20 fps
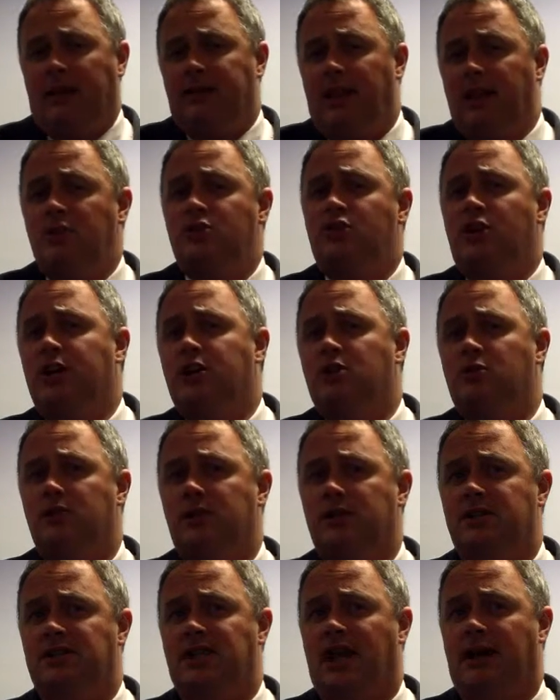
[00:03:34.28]
and then try
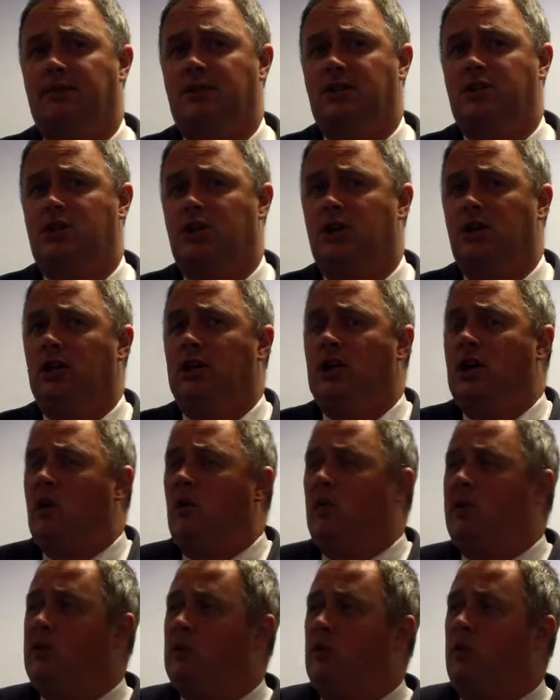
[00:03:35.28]
to establish,
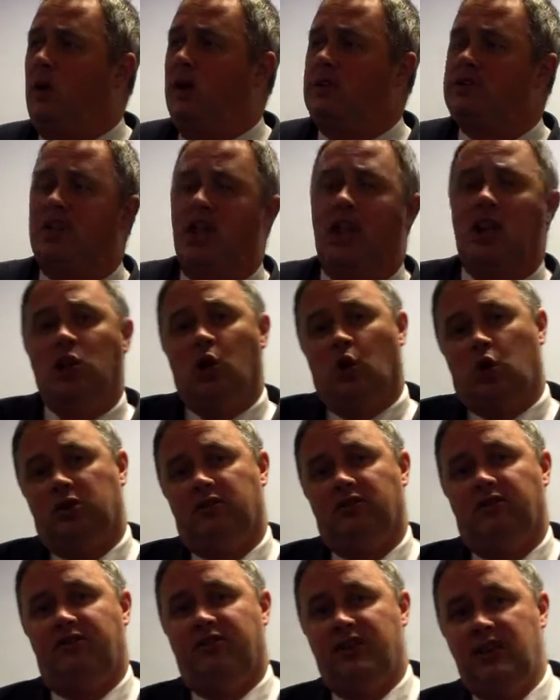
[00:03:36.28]
well, what's the
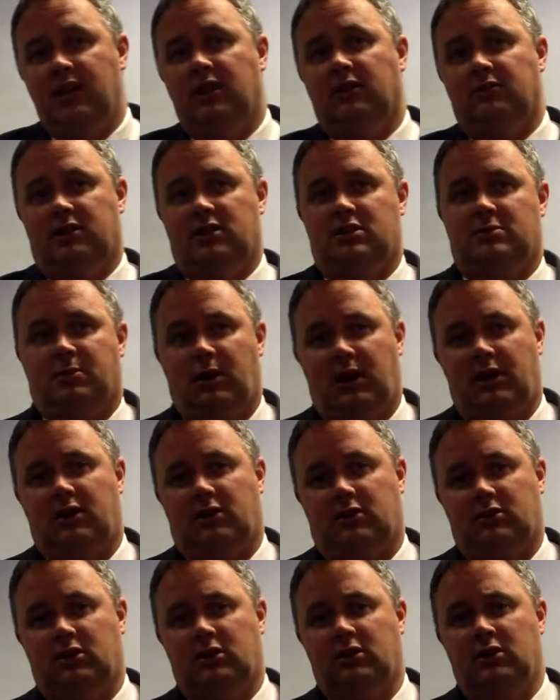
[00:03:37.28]
look and feel of this
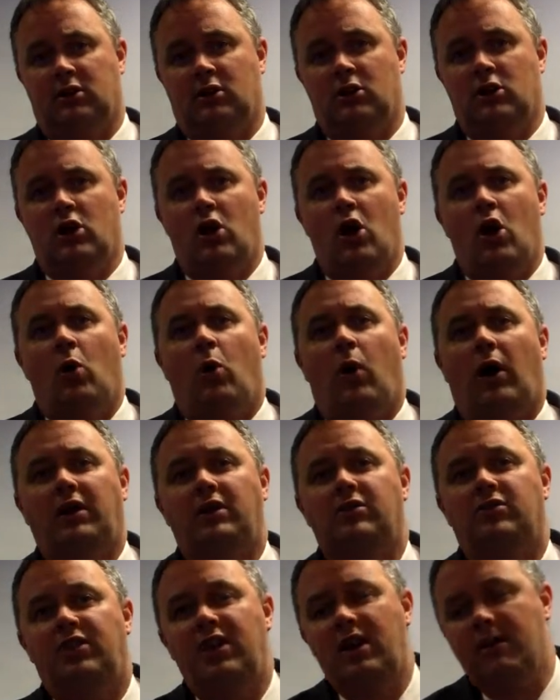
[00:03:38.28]
product?
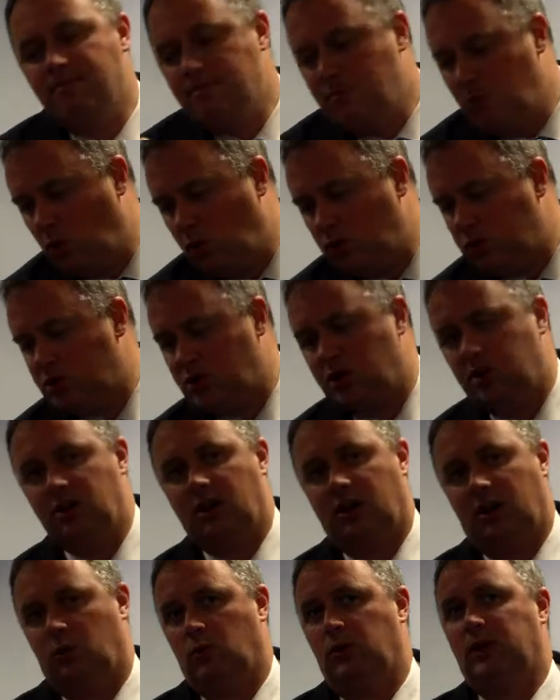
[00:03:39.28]
What is the
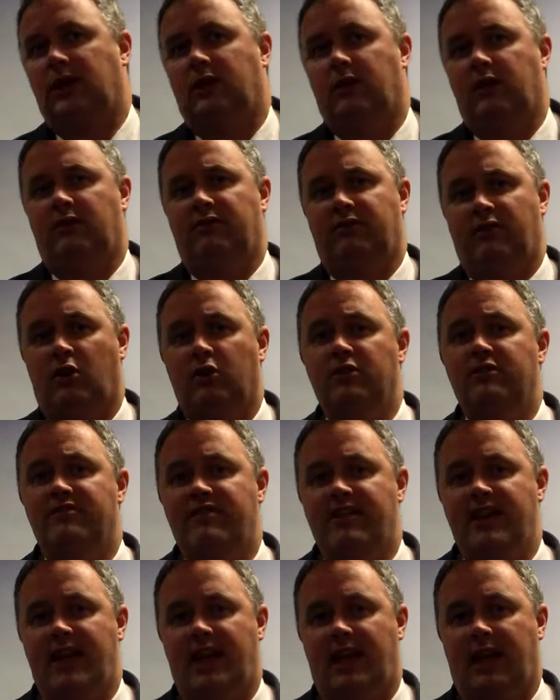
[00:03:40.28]
emotion that it will
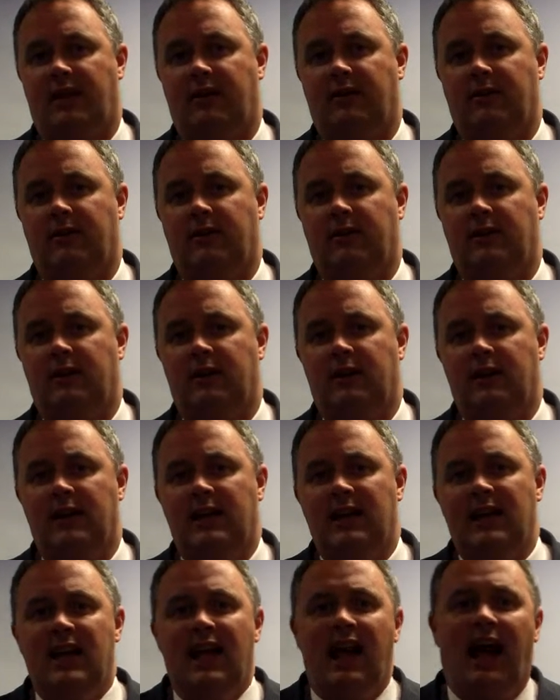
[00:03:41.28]
convey?
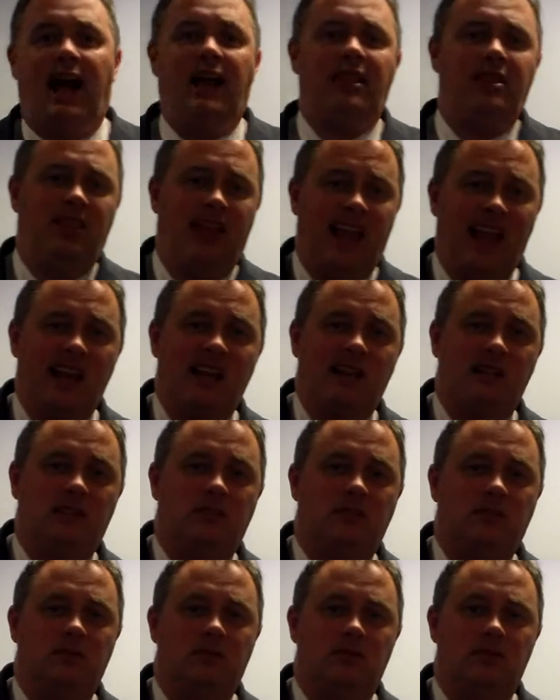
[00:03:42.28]
And
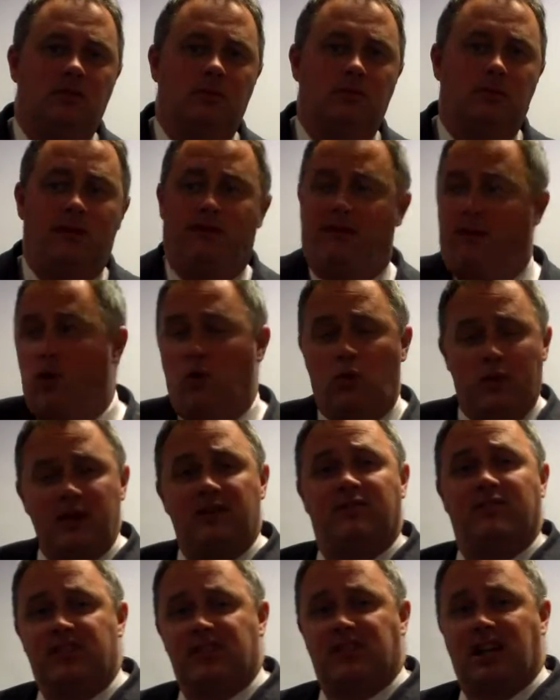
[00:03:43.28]
then, before
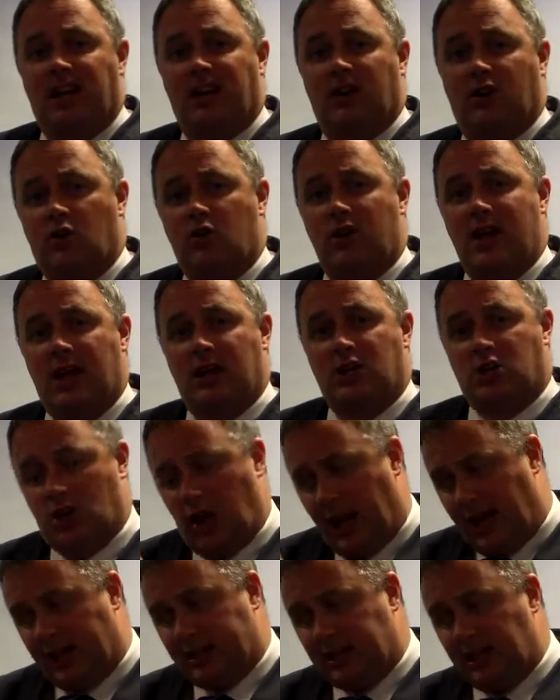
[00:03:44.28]
we even start
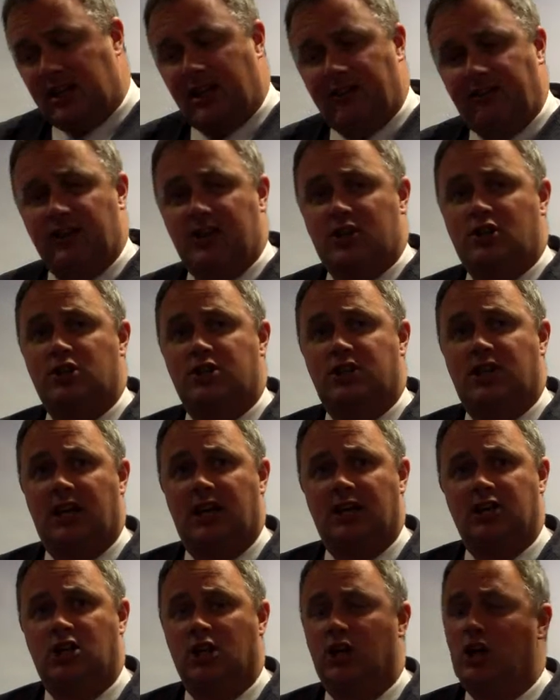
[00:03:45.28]
creation, at the definition
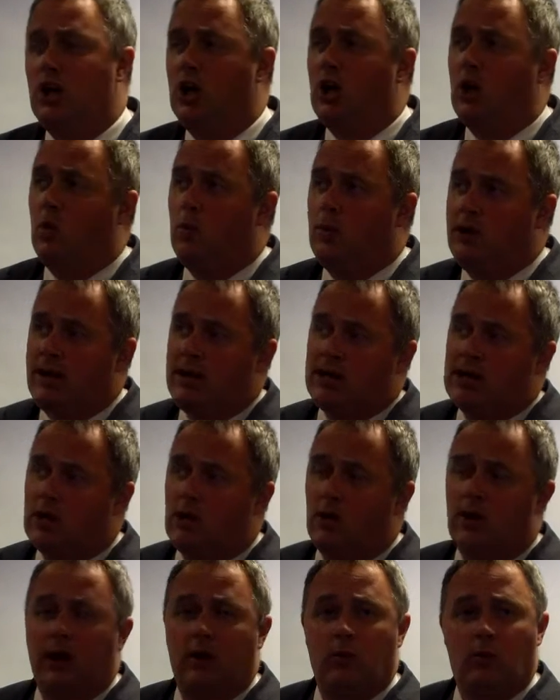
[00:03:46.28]
stage, we need
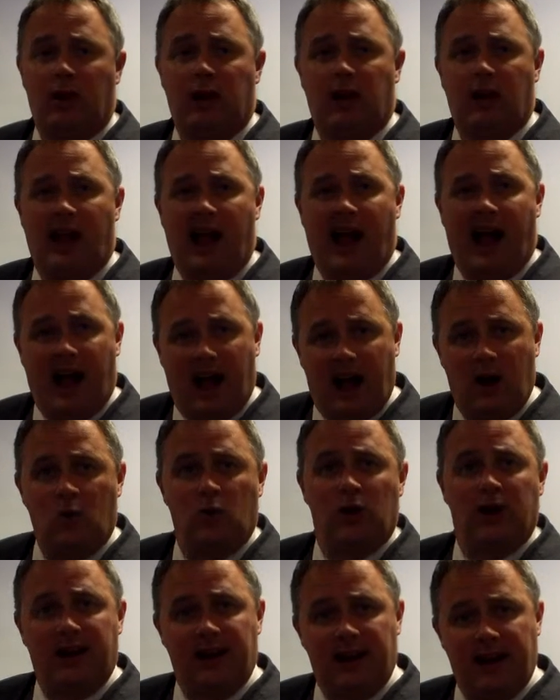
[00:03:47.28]
to look at, well,
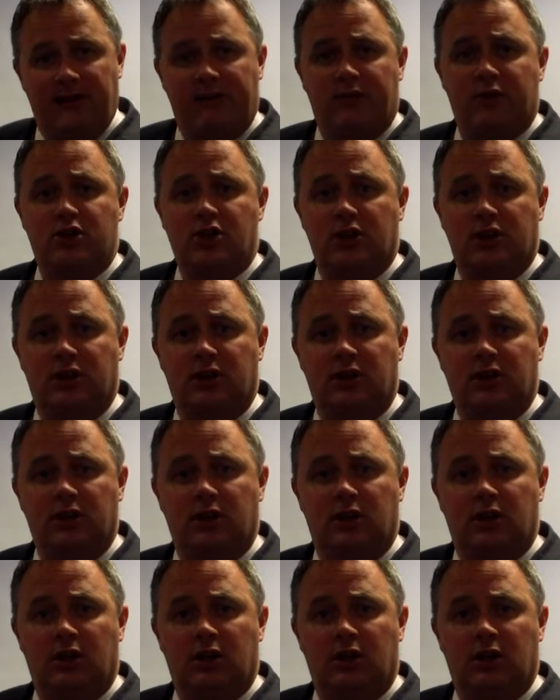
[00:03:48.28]
how will I leverage it?